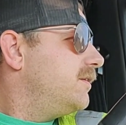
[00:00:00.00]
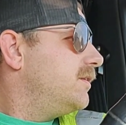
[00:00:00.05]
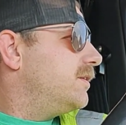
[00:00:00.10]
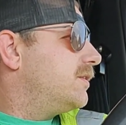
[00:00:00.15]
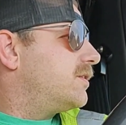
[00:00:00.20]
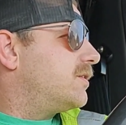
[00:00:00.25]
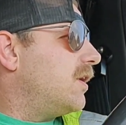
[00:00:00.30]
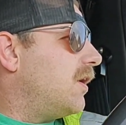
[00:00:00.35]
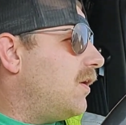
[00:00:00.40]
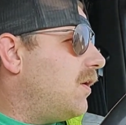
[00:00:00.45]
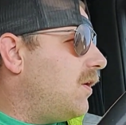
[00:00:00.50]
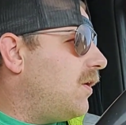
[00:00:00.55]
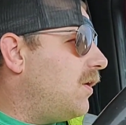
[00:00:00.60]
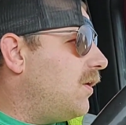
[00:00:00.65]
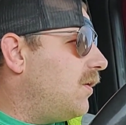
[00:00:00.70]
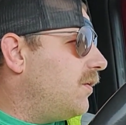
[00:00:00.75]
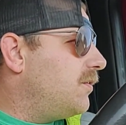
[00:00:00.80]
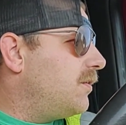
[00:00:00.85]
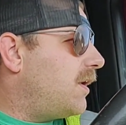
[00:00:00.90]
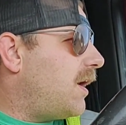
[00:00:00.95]

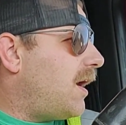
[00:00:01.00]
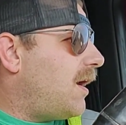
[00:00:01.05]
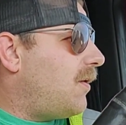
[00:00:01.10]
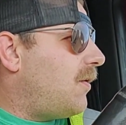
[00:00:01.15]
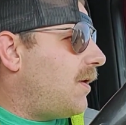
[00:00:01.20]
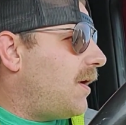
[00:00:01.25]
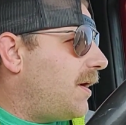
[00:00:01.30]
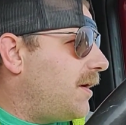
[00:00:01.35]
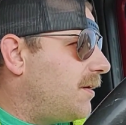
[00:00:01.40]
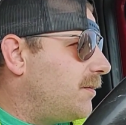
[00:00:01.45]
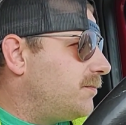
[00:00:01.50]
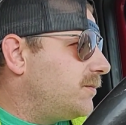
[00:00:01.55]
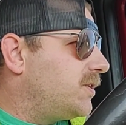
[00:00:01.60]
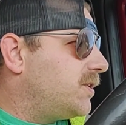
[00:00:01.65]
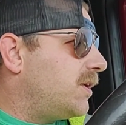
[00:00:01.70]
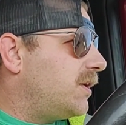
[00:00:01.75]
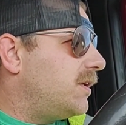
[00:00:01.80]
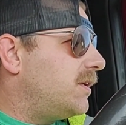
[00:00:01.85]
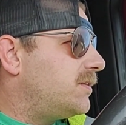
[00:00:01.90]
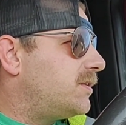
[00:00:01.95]
so now I am
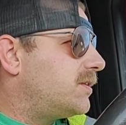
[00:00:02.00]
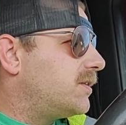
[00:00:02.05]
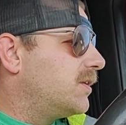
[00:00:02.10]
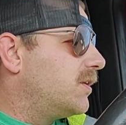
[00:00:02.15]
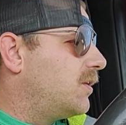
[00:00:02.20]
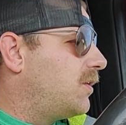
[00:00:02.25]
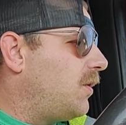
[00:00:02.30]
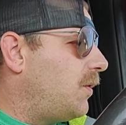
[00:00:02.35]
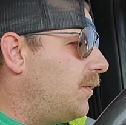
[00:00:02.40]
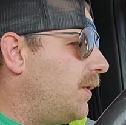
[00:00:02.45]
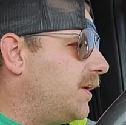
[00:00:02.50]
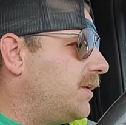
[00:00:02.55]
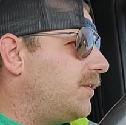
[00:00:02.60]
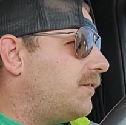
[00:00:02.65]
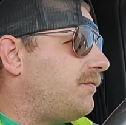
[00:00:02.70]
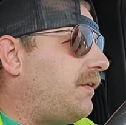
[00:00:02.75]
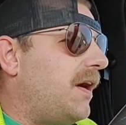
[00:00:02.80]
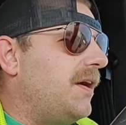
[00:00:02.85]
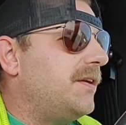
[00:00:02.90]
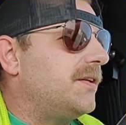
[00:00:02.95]
just going to
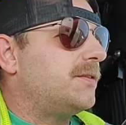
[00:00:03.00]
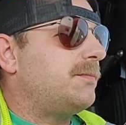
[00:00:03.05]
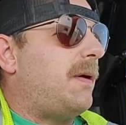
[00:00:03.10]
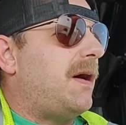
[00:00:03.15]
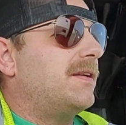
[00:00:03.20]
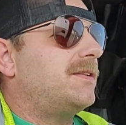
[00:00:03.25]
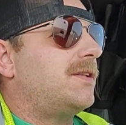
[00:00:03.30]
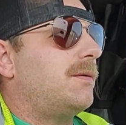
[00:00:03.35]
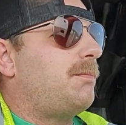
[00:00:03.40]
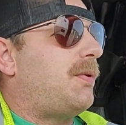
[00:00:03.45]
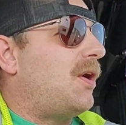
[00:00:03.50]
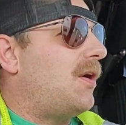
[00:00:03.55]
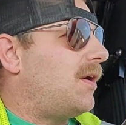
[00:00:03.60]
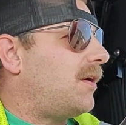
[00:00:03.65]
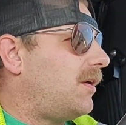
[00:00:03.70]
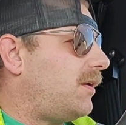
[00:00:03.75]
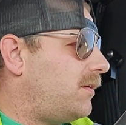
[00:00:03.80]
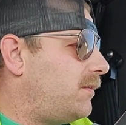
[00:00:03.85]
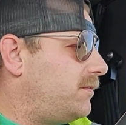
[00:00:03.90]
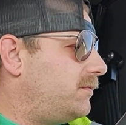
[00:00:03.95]
find a spot to park,